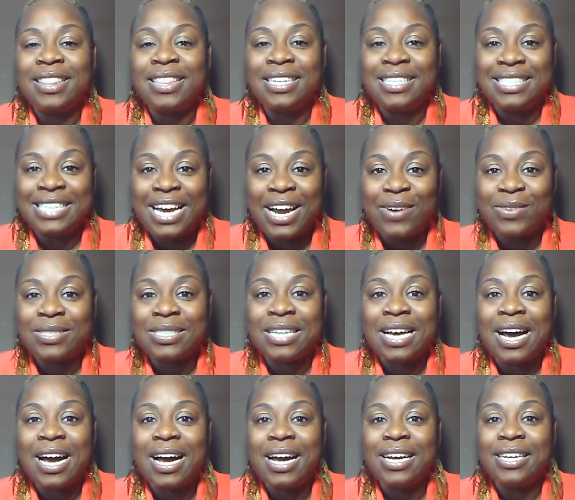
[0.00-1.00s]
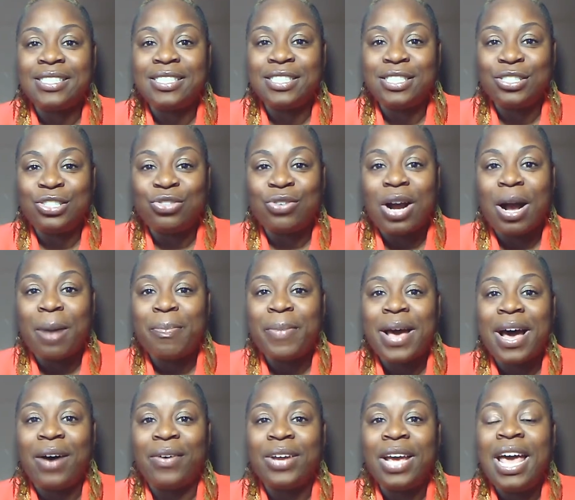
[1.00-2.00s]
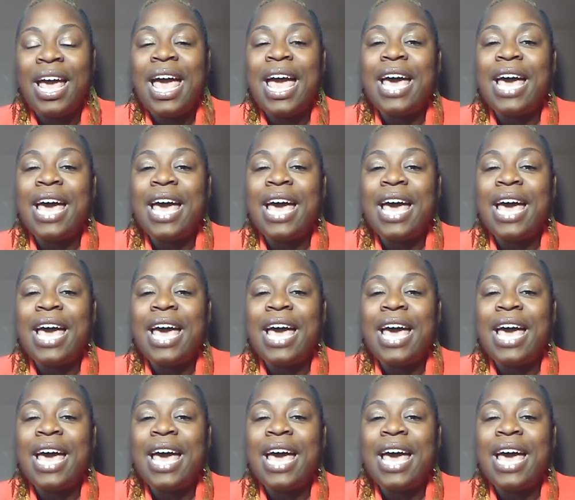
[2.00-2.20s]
the downsize, the dropout,